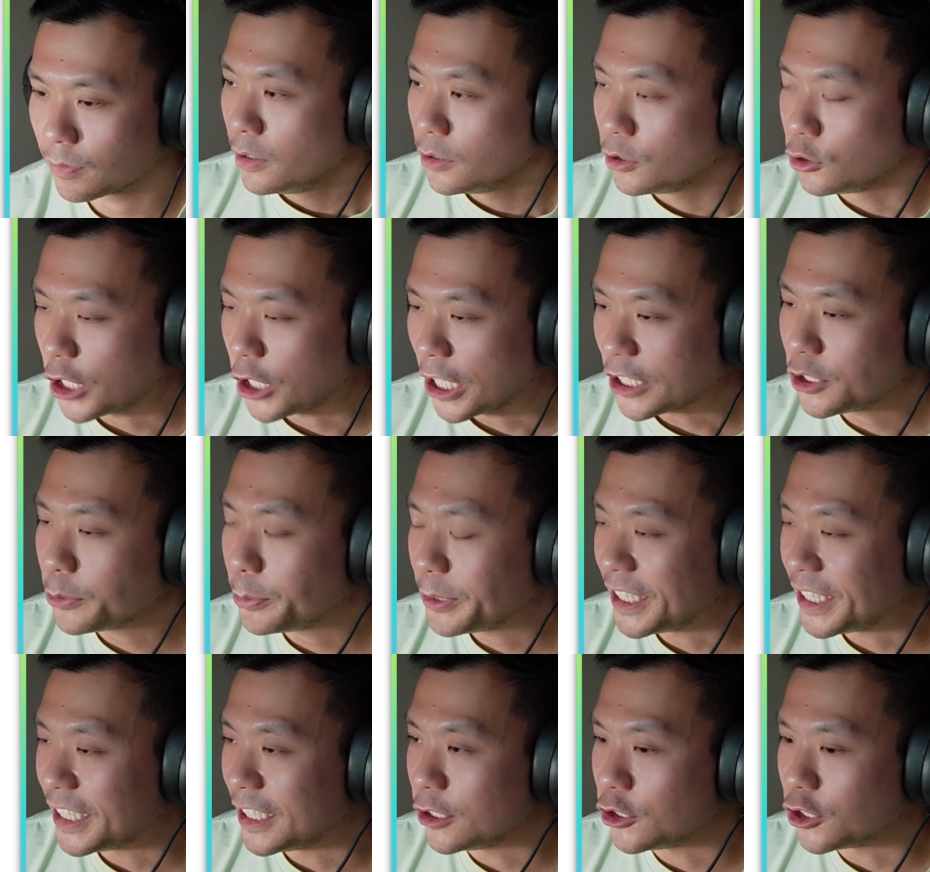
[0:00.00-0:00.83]
So
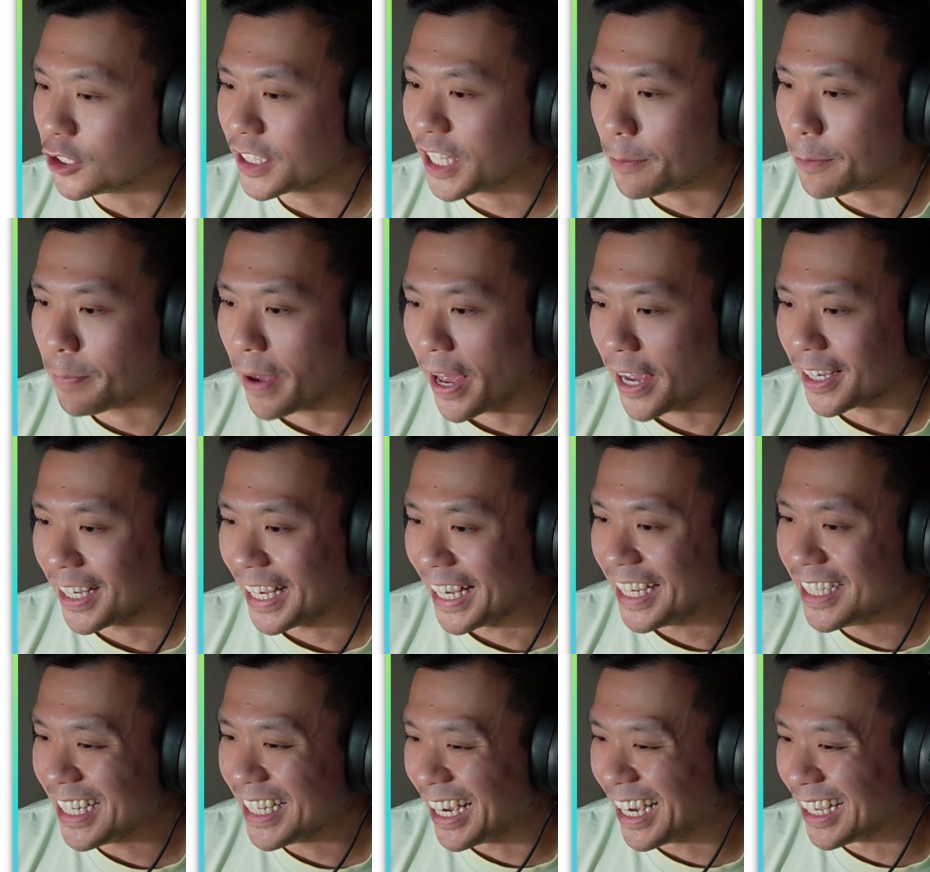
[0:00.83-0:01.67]
ChatGPT just came back
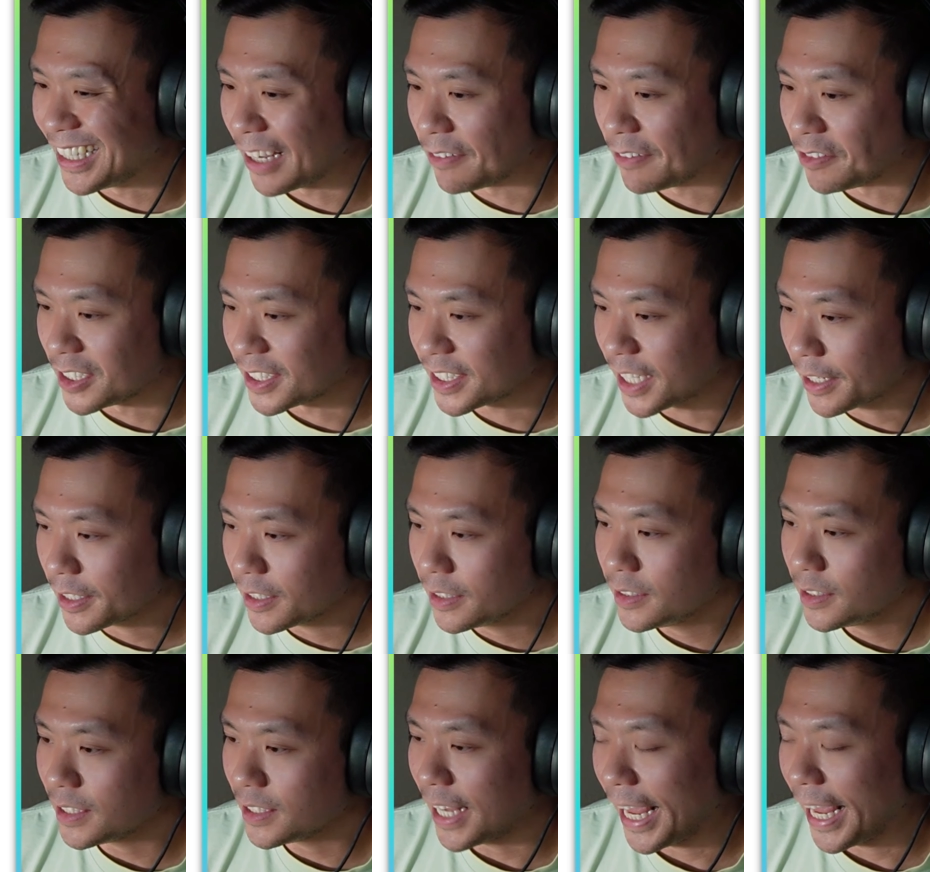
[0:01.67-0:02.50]
in 11
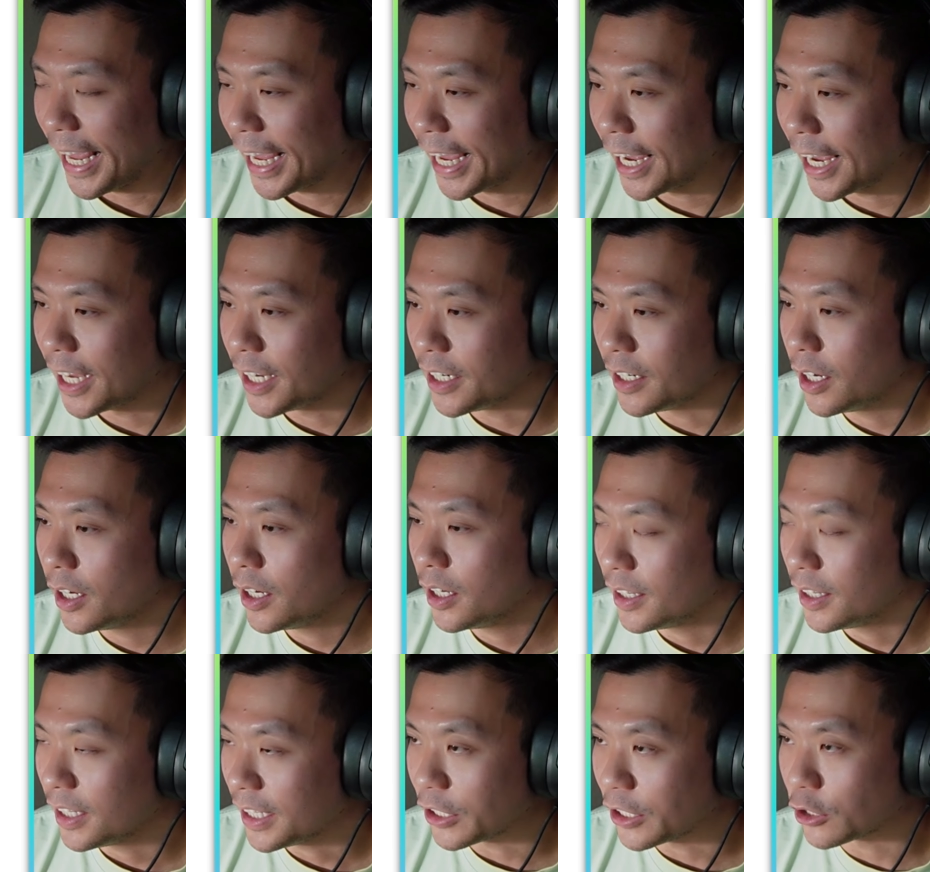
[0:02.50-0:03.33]
seconds, and
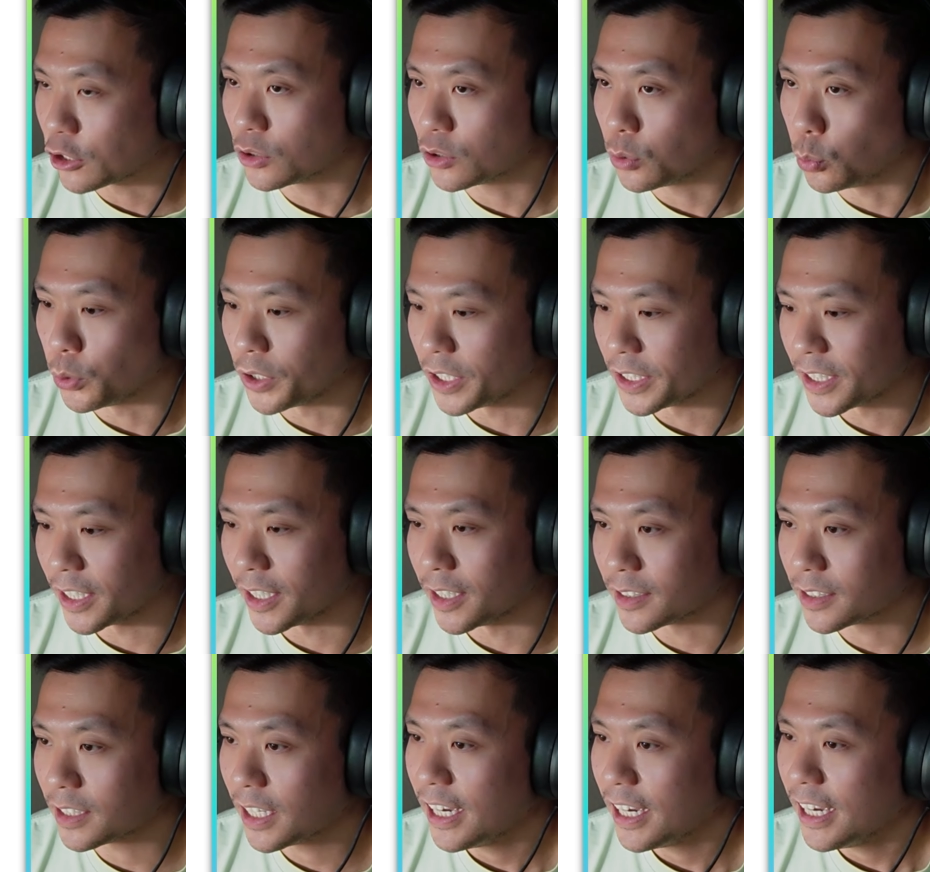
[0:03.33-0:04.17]
here's what it
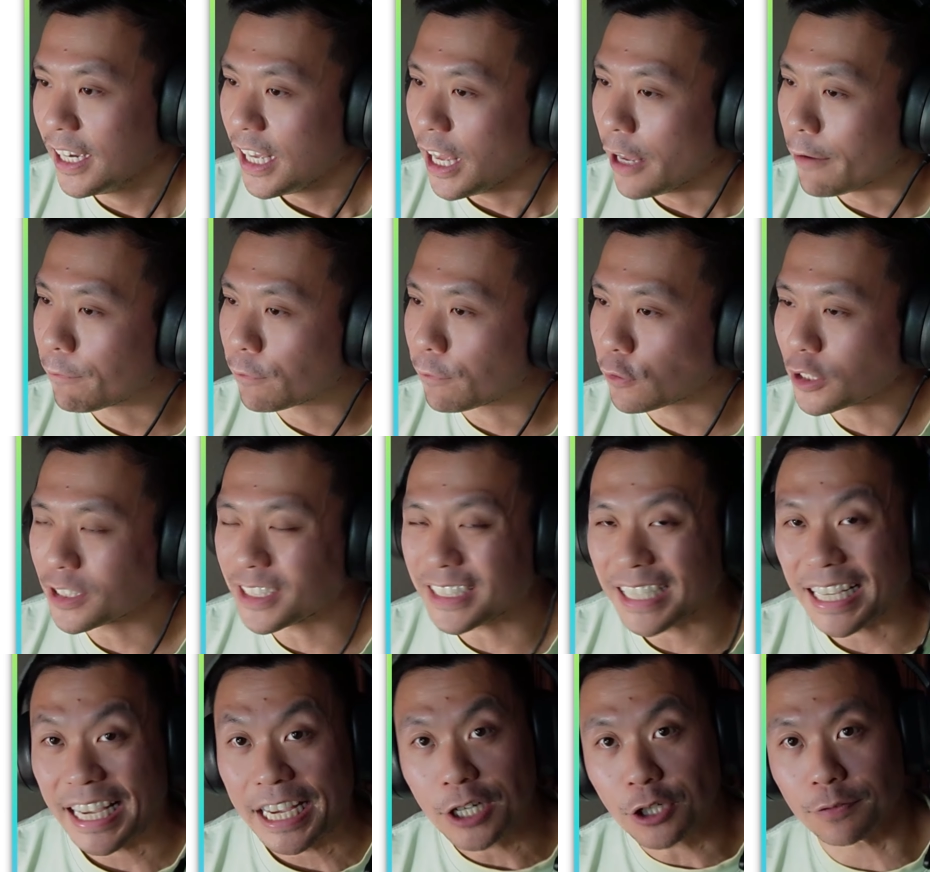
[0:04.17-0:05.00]
does. It first
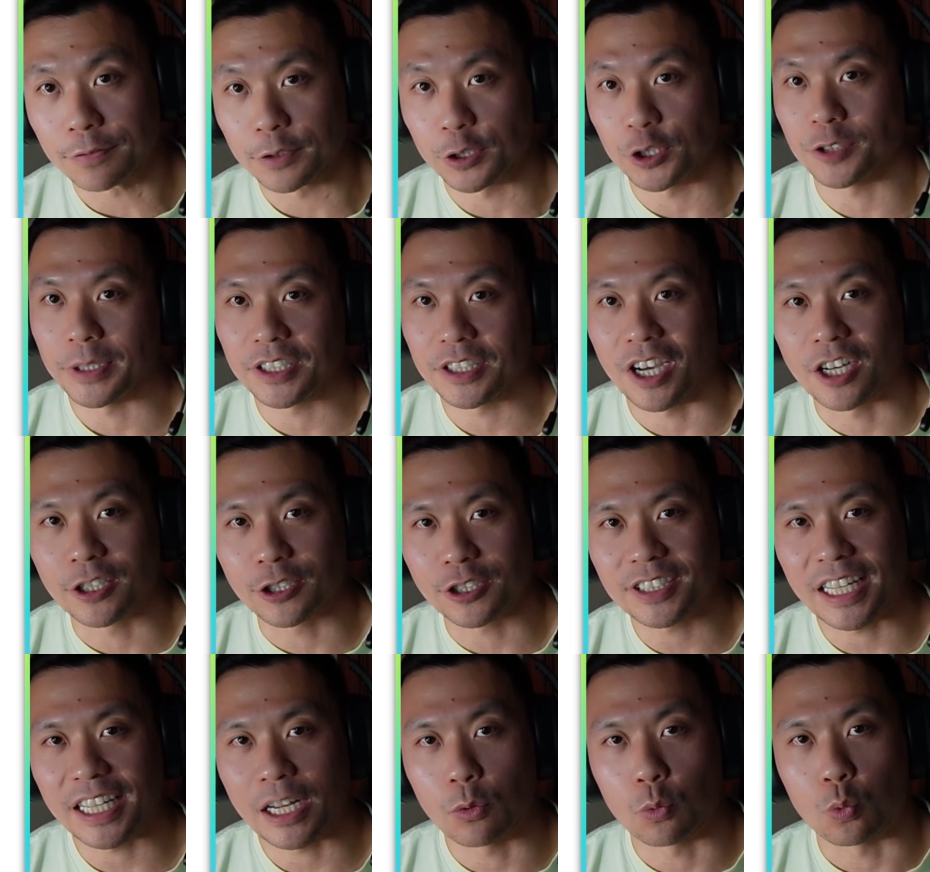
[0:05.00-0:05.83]
interviews me to
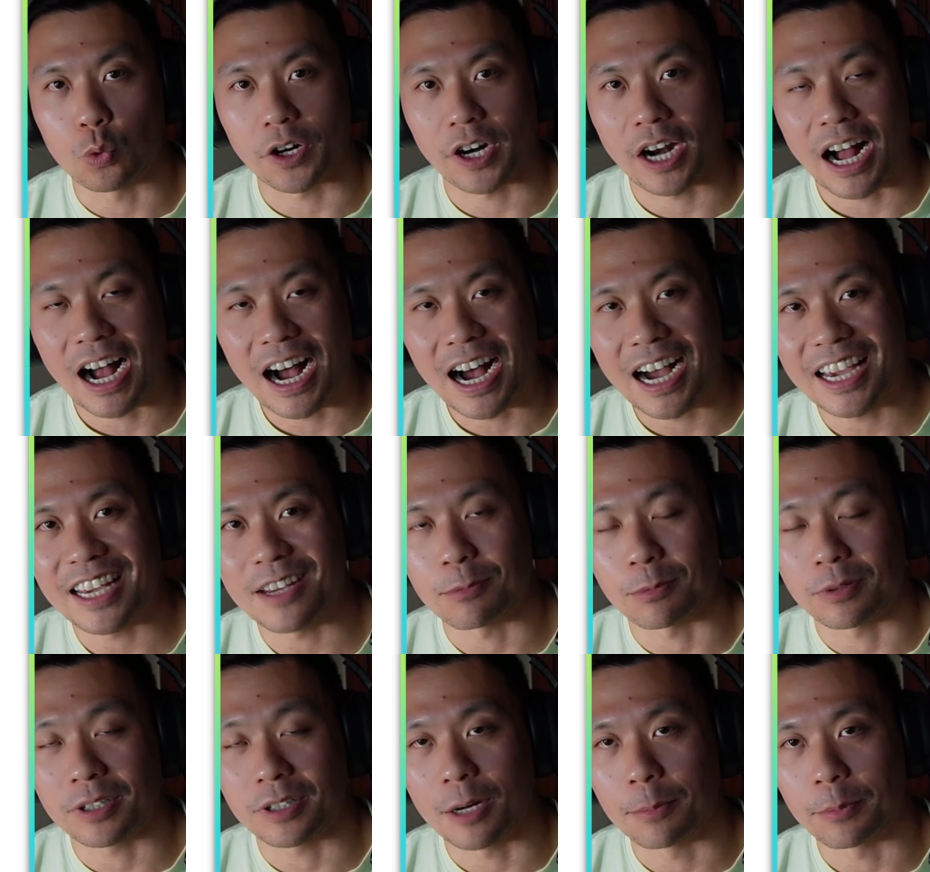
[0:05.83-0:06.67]
understand where I
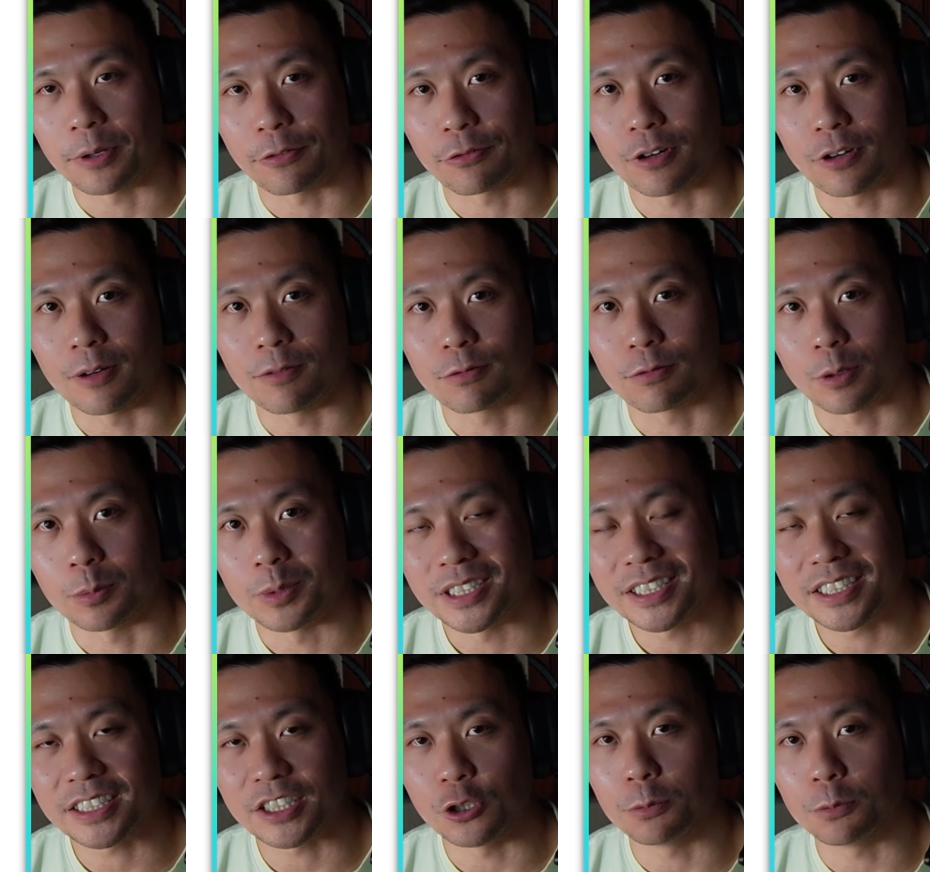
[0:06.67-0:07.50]
am coming from a
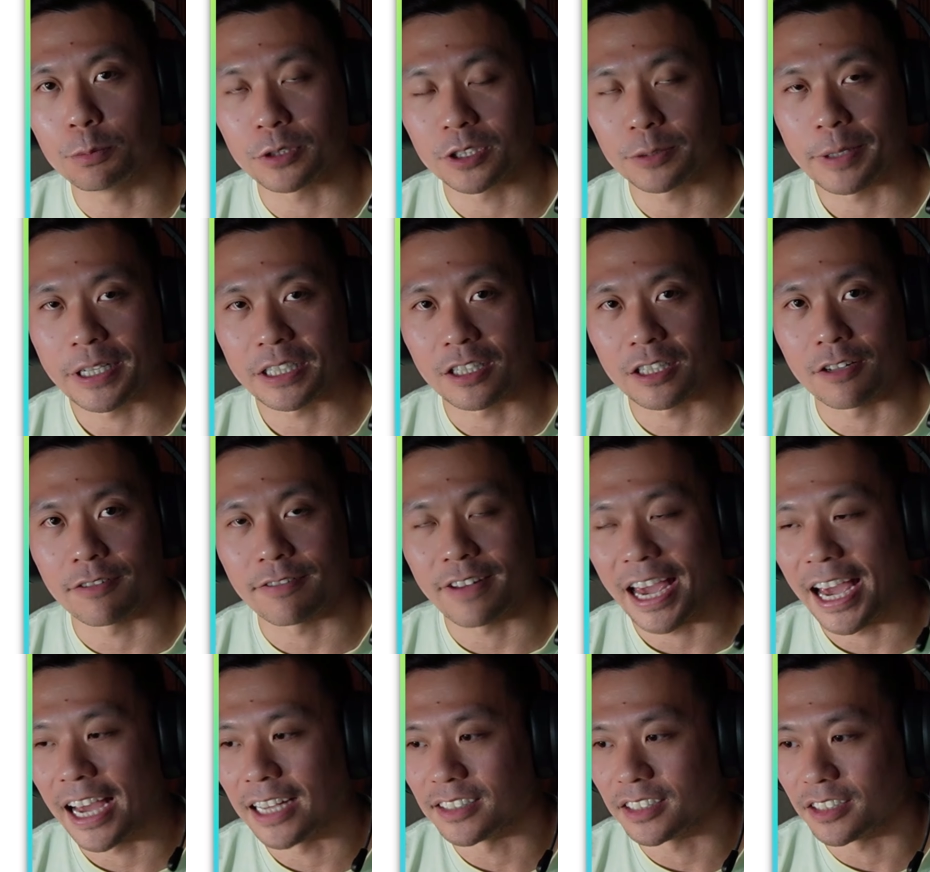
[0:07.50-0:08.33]
skill perspective
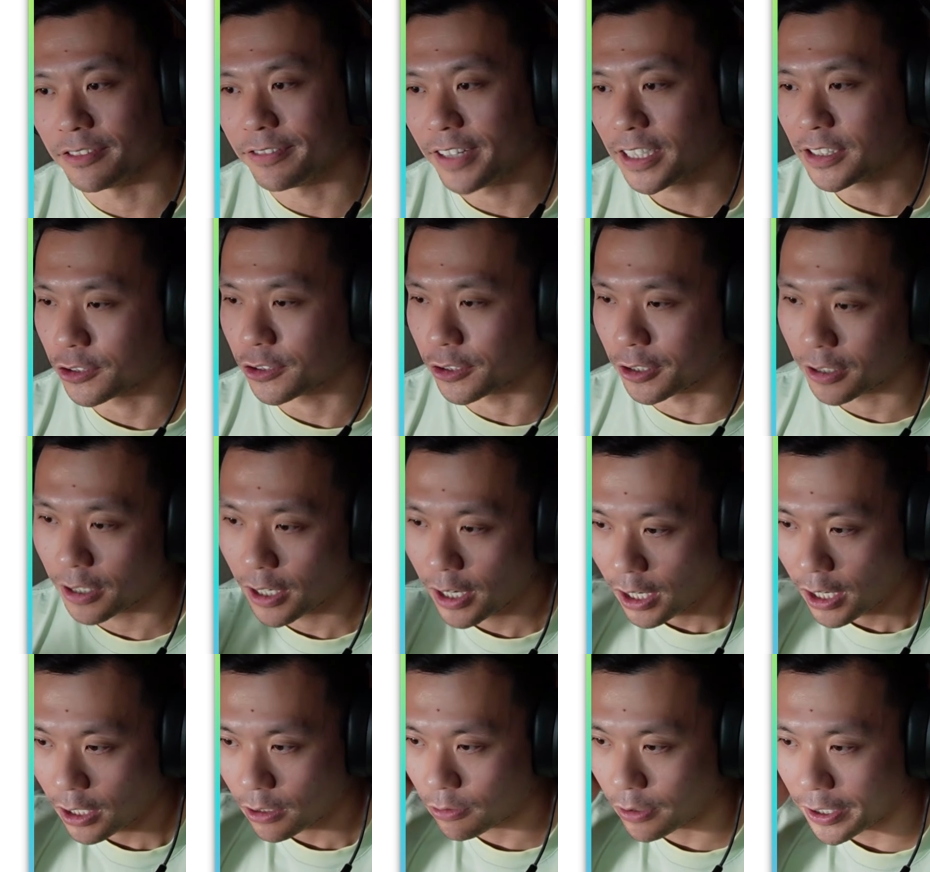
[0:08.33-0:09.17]
as an investor,
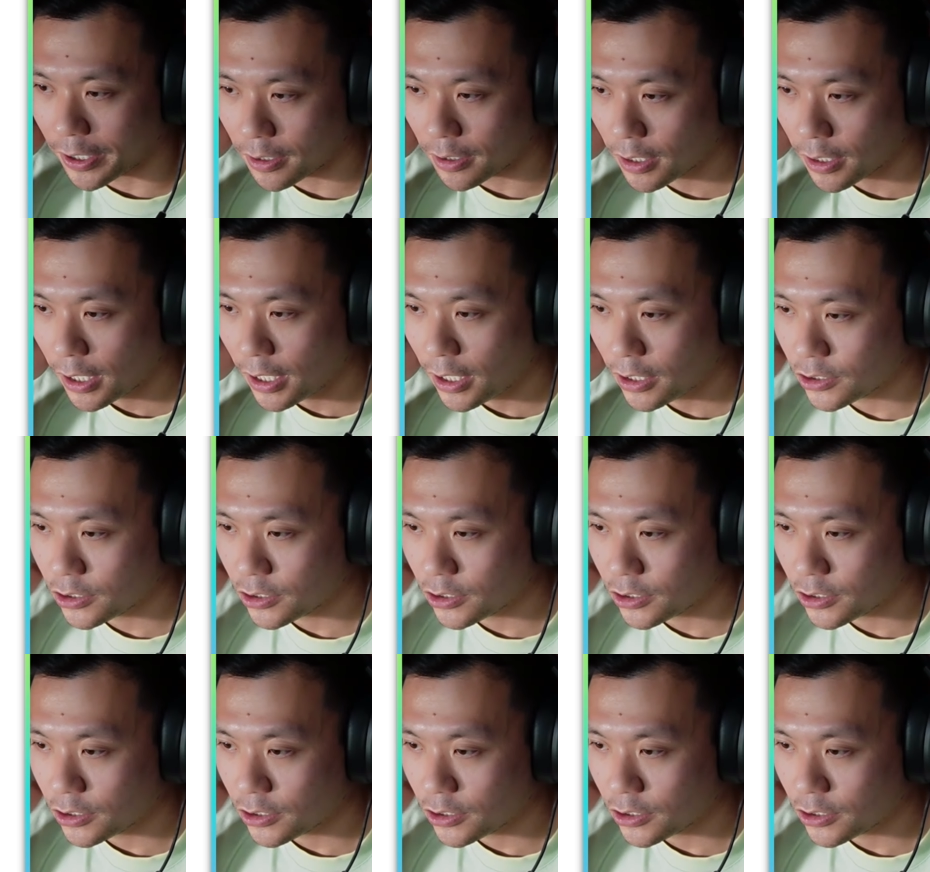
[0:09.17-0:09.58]
right?